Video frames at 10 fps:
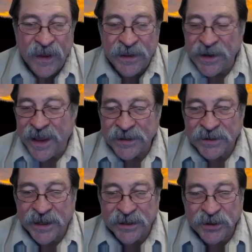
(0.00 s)
then
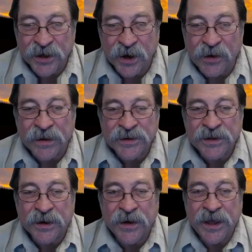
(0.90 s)
that's your goal.
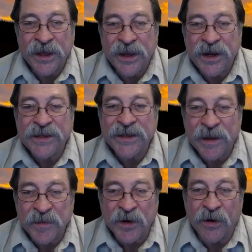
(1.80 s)
So you just
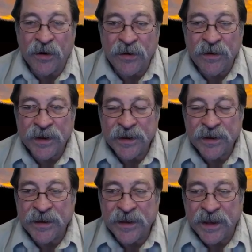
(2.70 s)
set up the goal
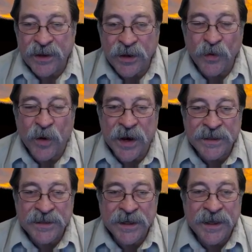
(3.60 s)
that you
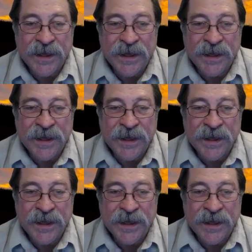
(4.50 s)
want.